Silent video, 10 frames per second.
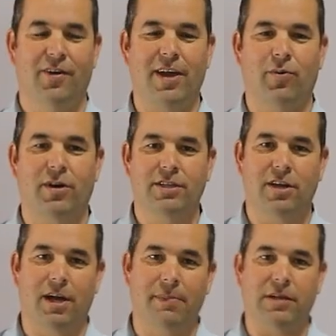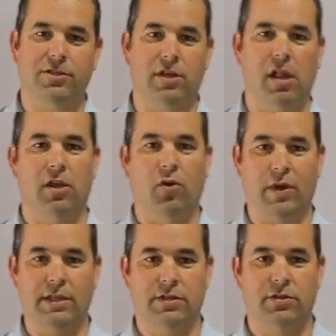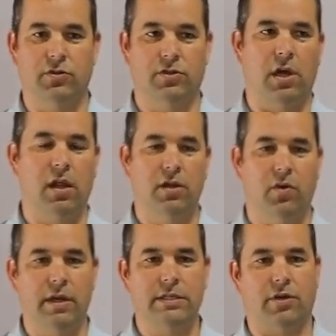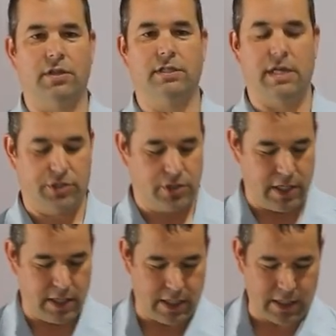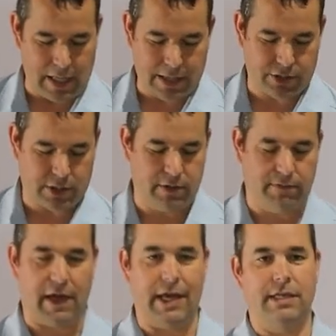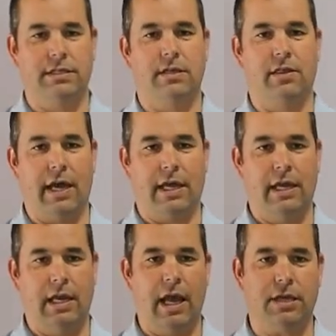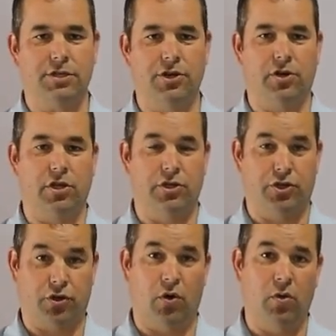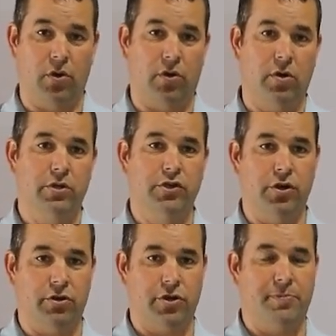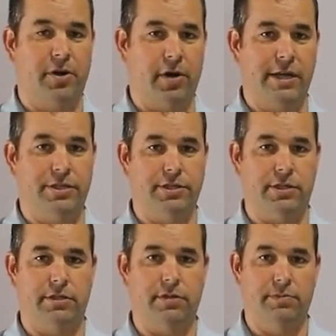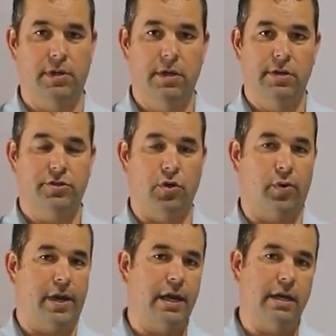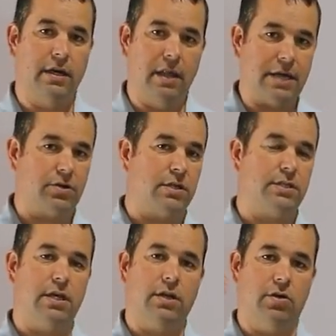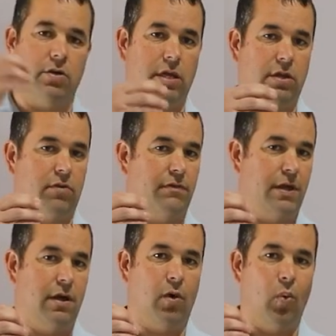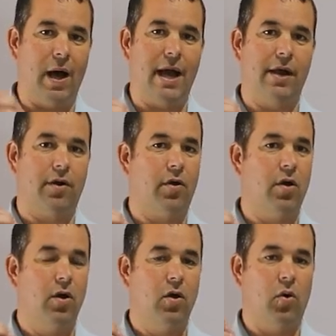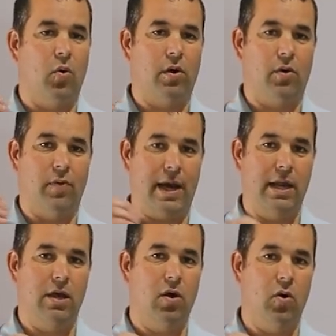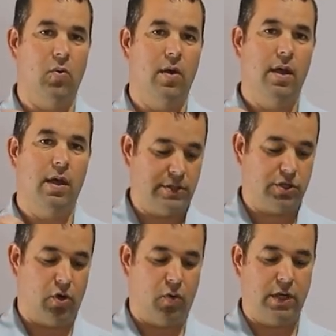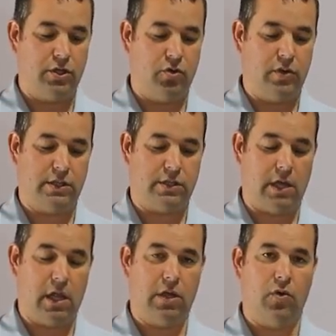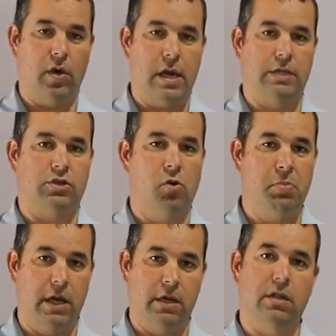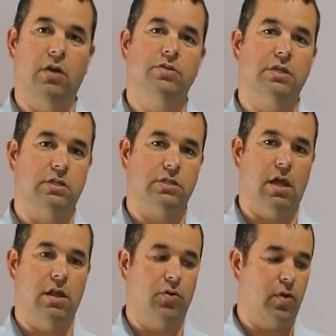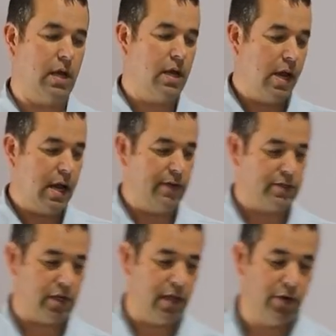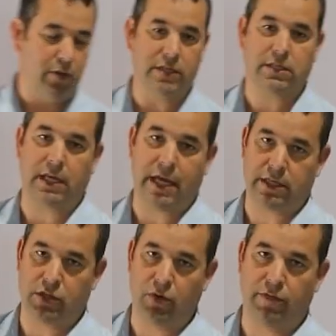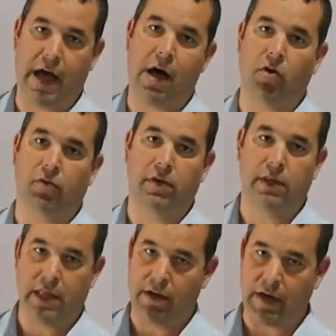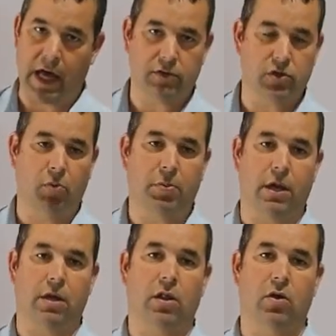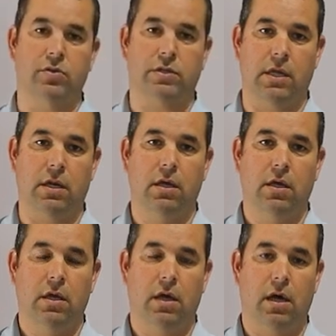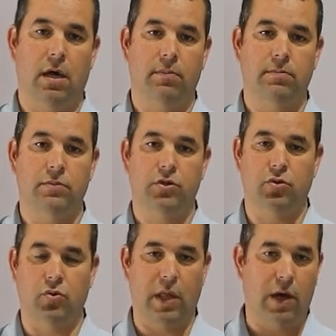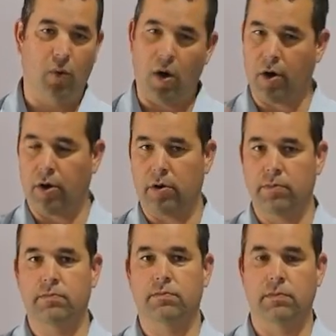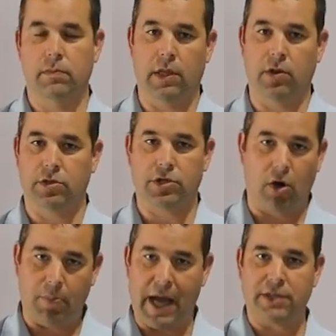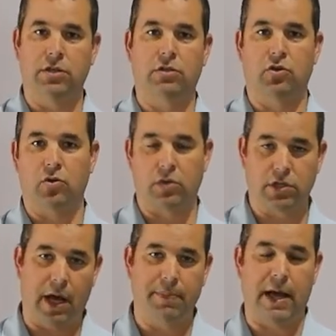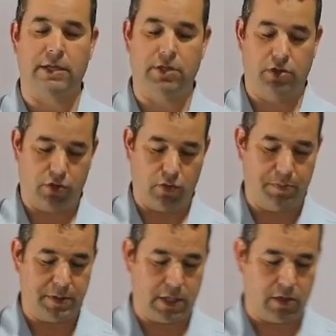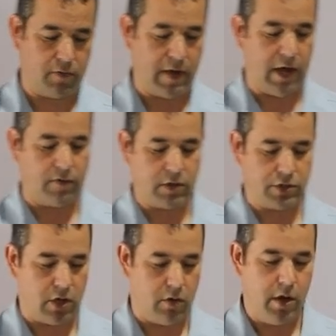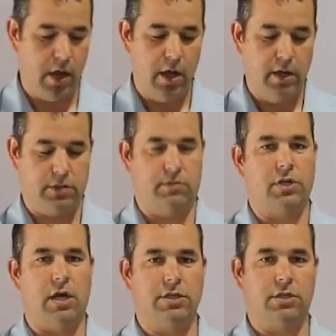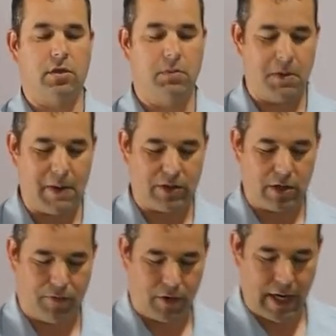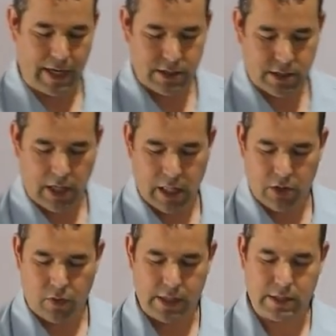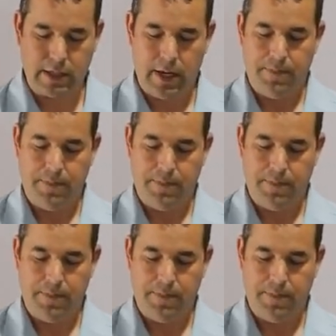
Okay, we're going to talk about solenoids. So solenoids are essentially the electric device that connects your controller to your drip irrigation system. So we're getting an electric signal either via a wire or a radio. It's going to this solenoid, it's opening and closing the solenoid, and the solenoid is connected to a valve. And then that valve's opening and closing to let water either start passing through or stop passing through a particular valve or a zone. So I'm going to talk just a little bit about the different kinds of solenoids.